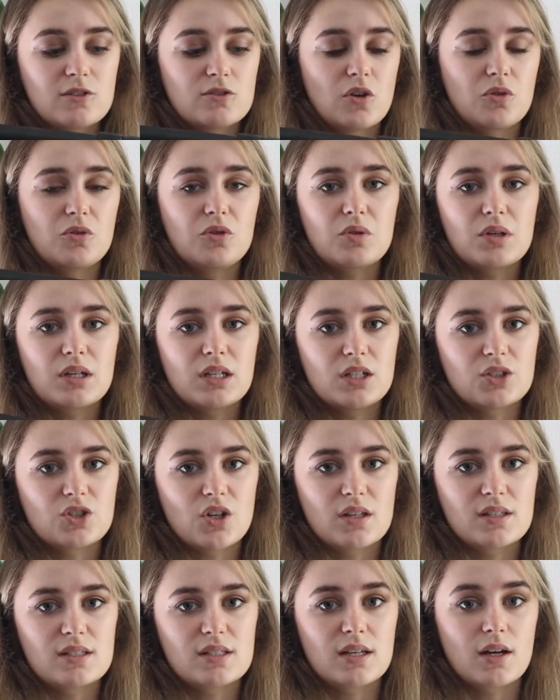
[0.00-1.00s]
so you can
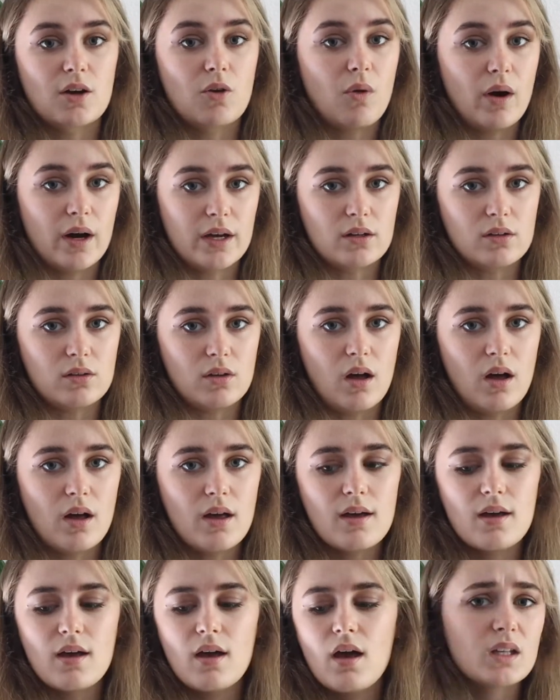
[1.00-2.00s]
adjust it quite a
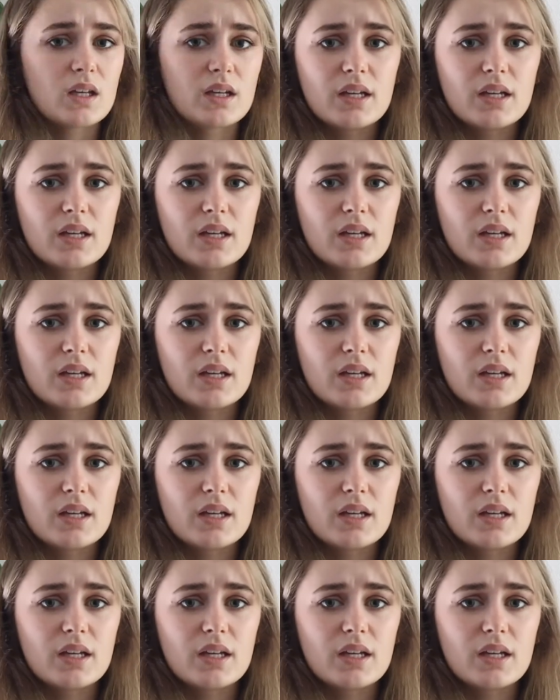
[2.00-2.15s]
lot.